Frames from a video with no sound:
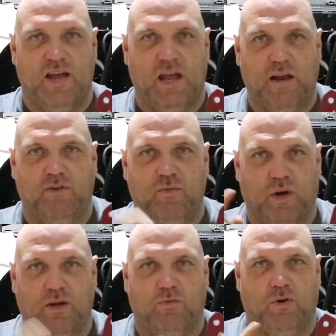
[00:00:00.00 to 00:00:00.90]

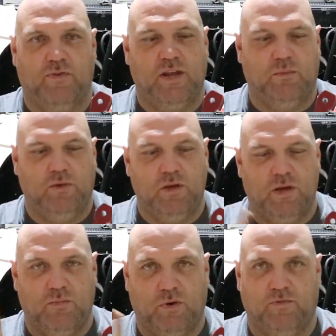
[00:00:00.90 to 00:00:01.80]
everyone in my family
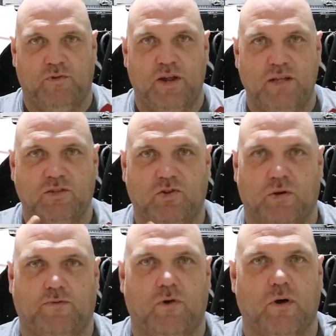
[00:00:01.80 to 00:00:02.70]
and my friends got
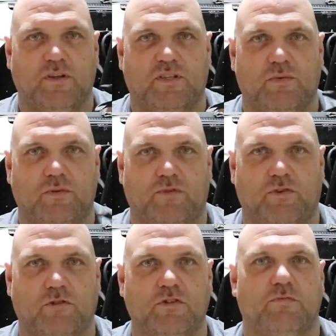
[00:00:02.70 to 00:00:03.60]
a fire extinguisher for
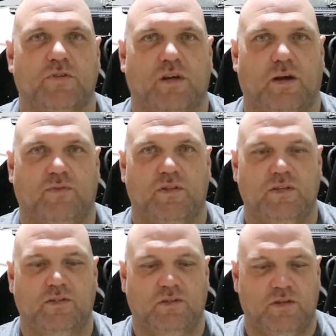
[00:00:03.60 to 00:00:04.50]
Christmas after
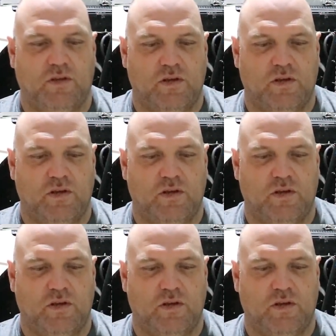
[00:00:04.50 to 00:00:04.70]
this.